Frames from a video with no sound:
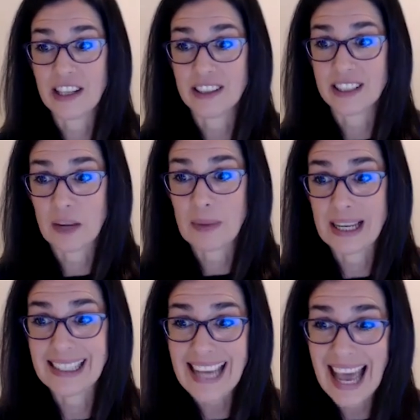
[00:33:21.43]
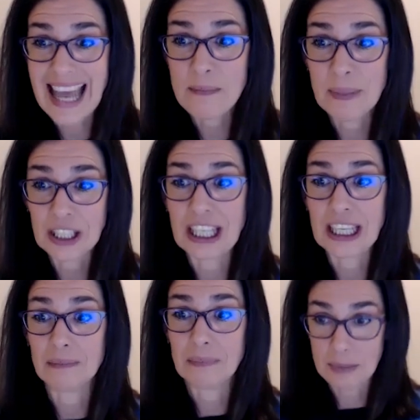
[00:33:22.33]
there's going to be 10
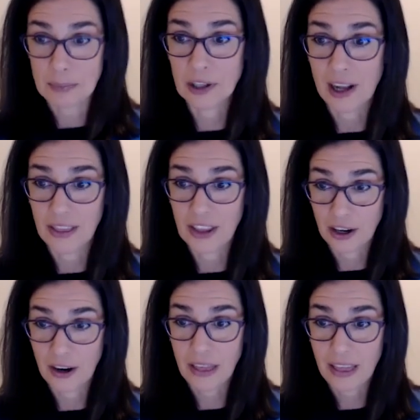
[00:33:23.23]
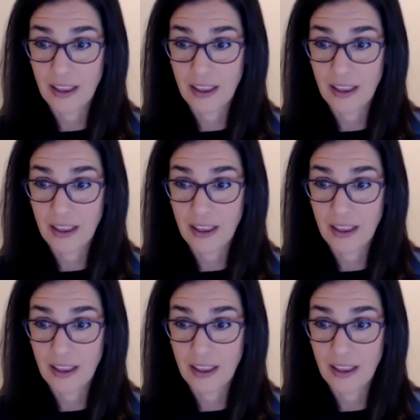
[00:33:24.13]
billion people on the earth.